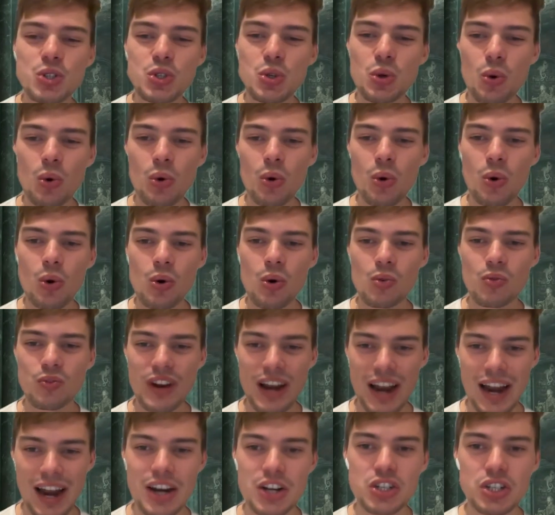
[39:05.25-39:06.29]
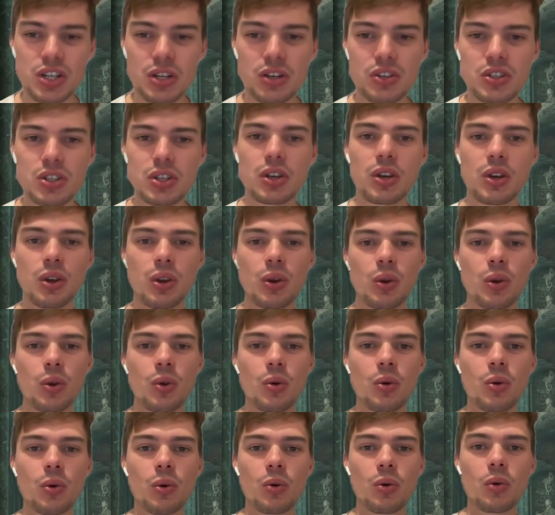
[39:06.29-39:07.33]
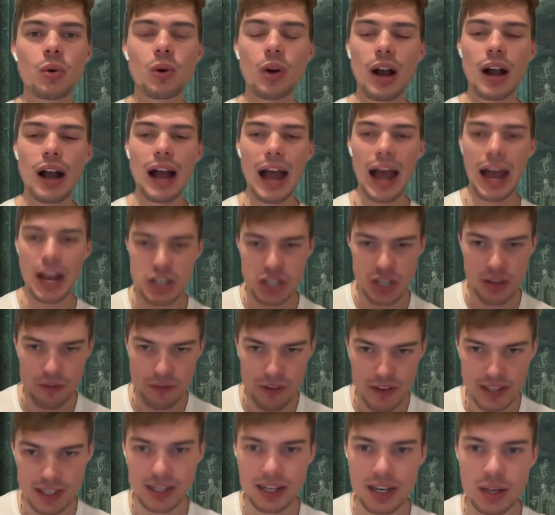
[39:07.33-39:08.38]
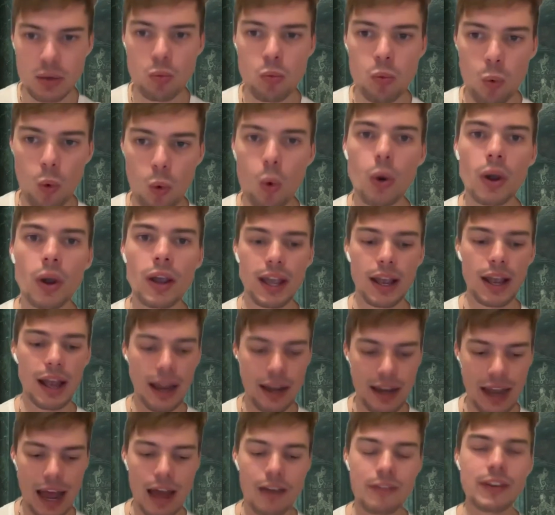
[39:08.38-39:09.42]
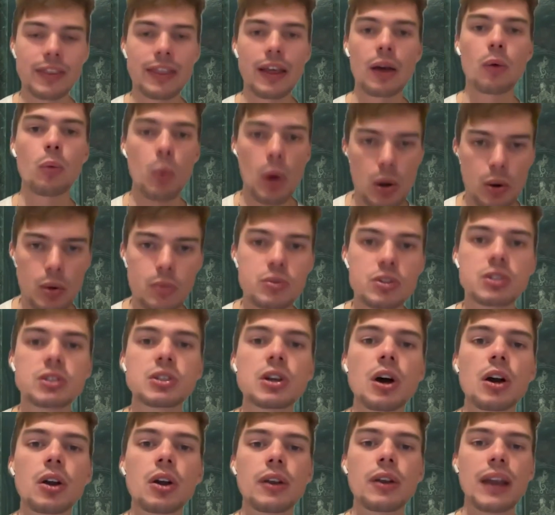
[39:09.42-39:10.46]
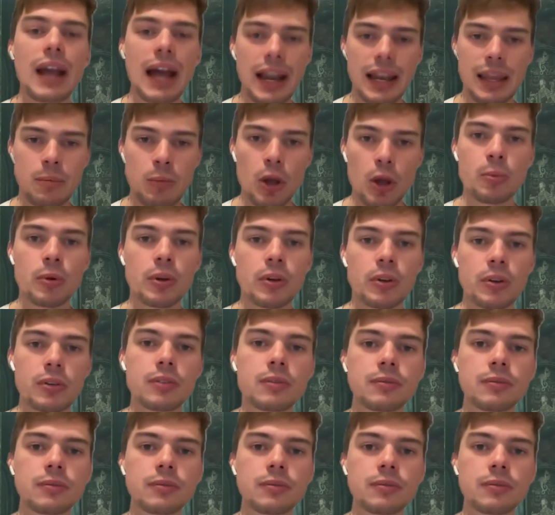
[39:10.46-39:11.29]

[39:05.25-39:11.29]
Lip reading: your reaction to actually physically walking and having that welcome to Diagon Alley moment?